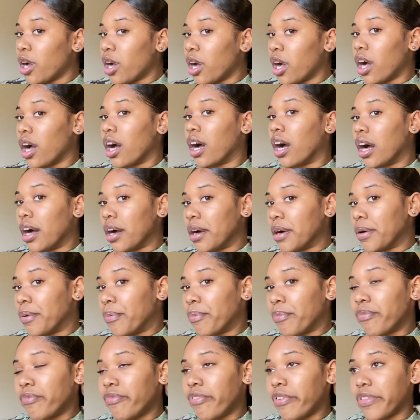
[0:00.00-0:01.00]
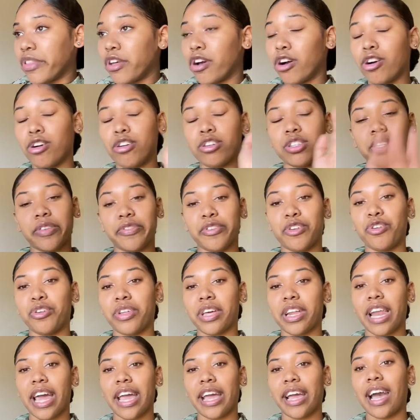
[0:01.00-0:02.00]
um, for those of you
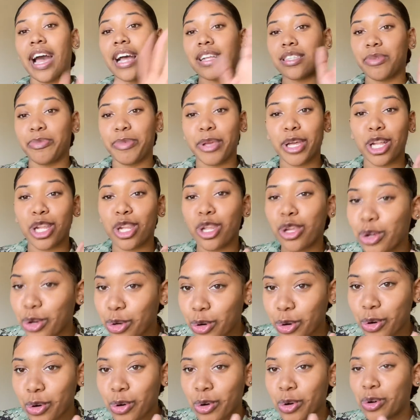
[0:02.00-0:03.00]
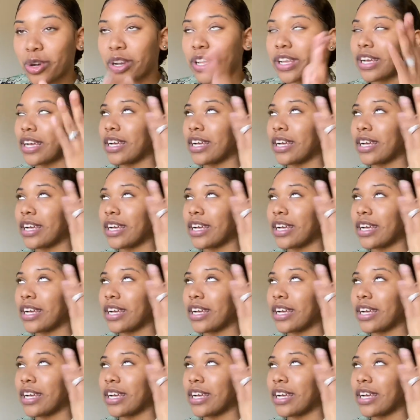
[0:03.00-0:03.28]
that like got to be glued,